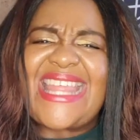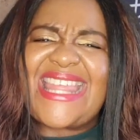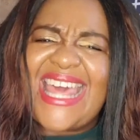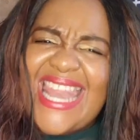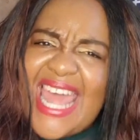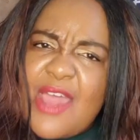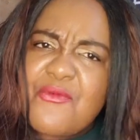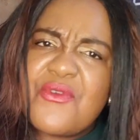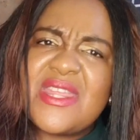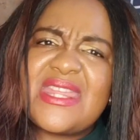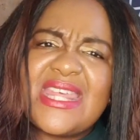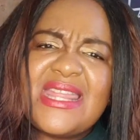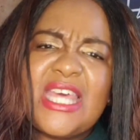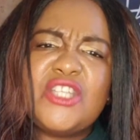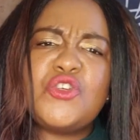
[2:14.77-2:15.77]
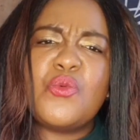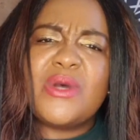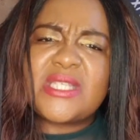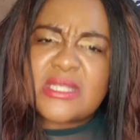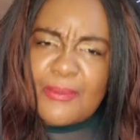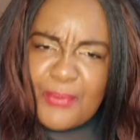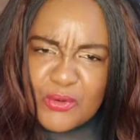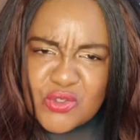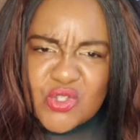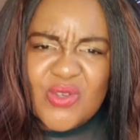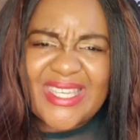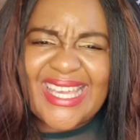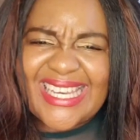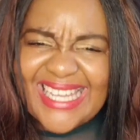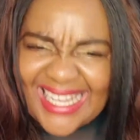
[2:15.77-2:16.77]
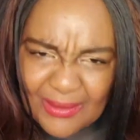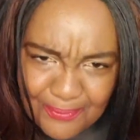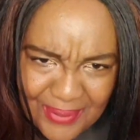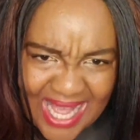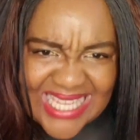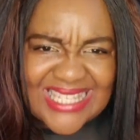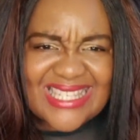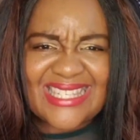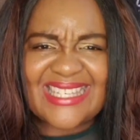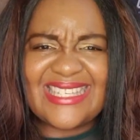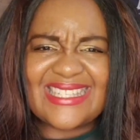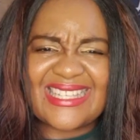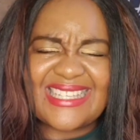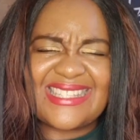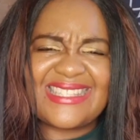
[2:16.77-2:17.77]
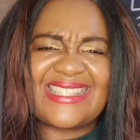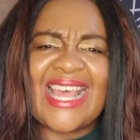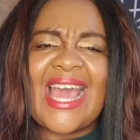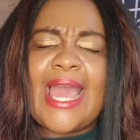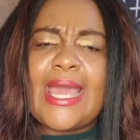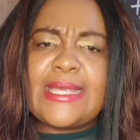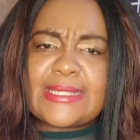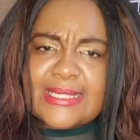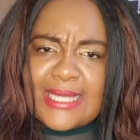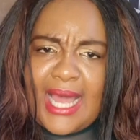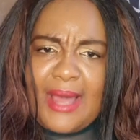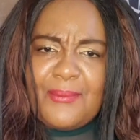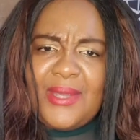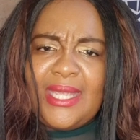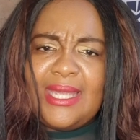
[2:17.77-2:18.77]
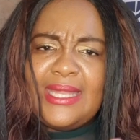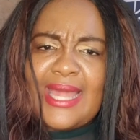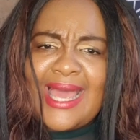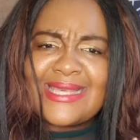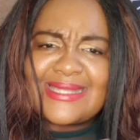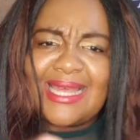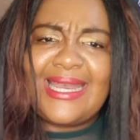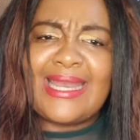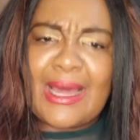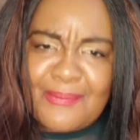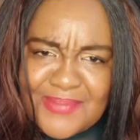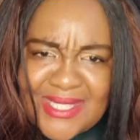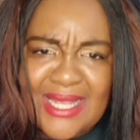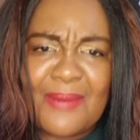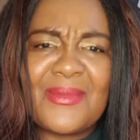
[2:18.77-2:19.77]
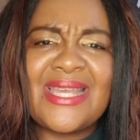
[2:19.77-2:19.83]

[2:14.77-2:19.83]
That everything that you were supposed to get in past seasons is coming as a lump sum.